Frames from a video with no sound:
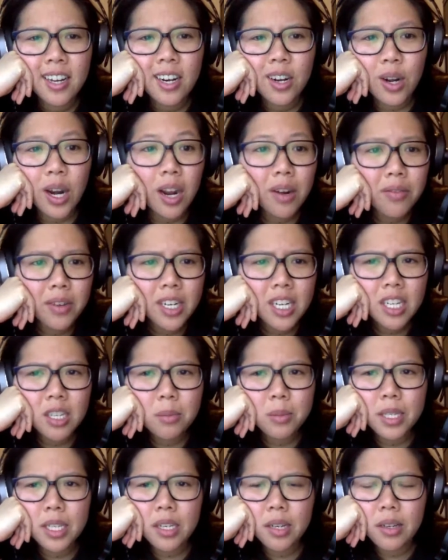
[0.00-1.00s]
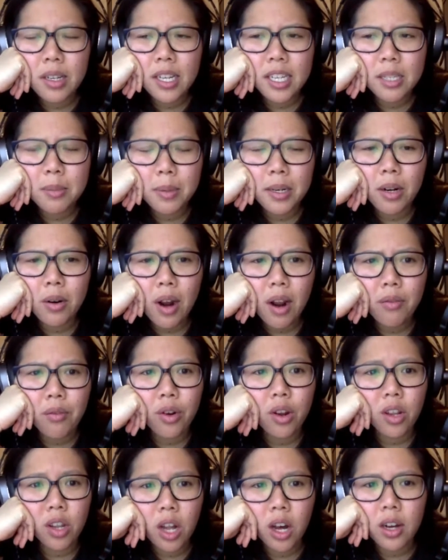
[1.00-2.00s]
crowdfunding has been around for
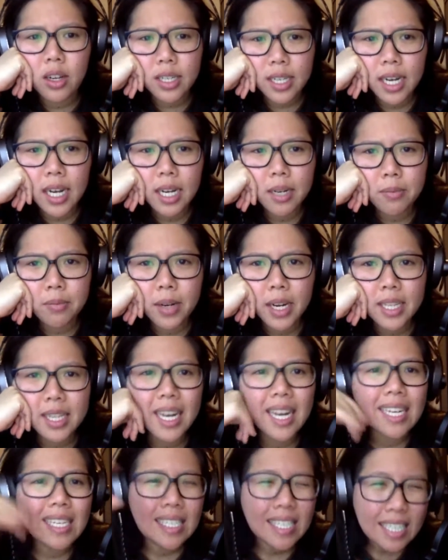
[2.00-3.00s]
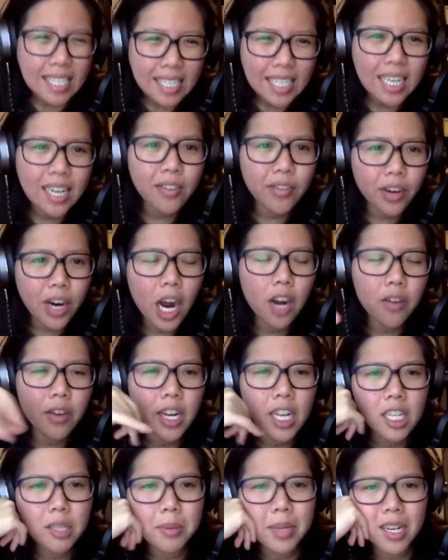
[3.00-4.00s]
a long time, right? The idea of
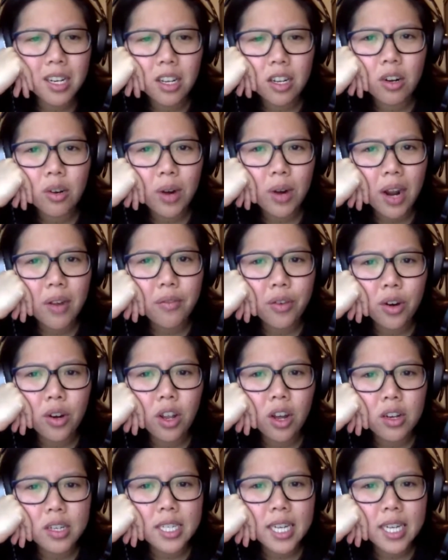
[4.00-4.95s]
crowdfunding has been around for a long